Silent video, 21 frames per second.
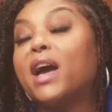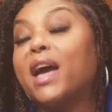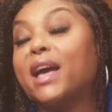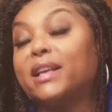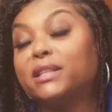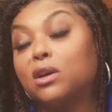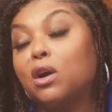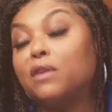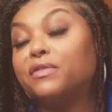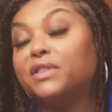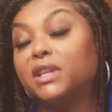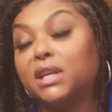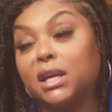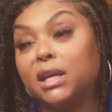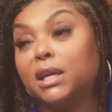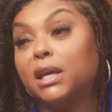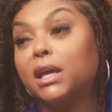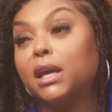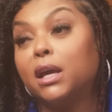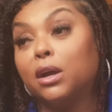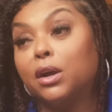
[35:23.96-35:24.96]
your ass off to
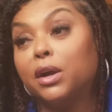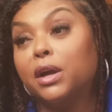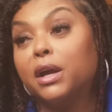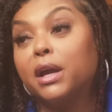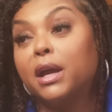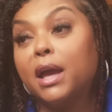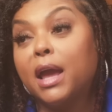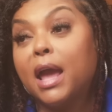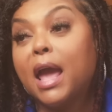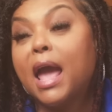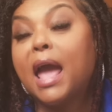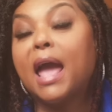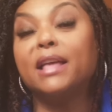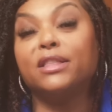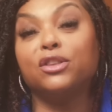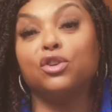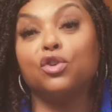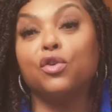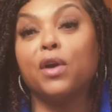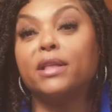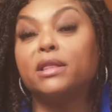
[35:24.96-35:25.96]
get here. Yeah.
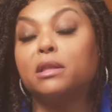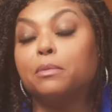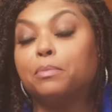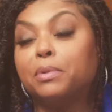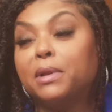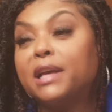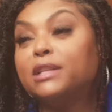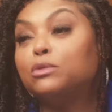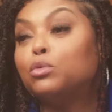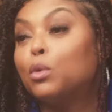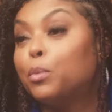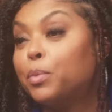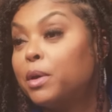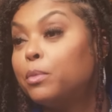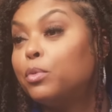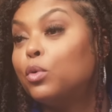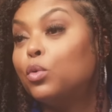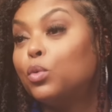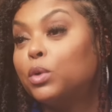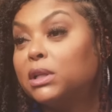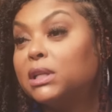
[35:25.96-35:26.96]
And you're at the place where
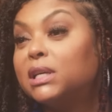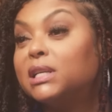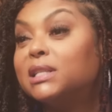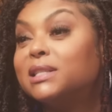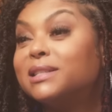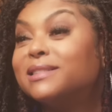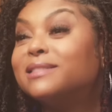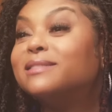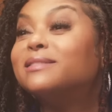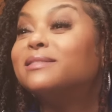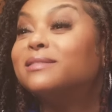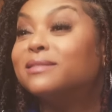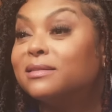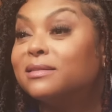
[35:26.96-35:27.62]
Word. people will listen.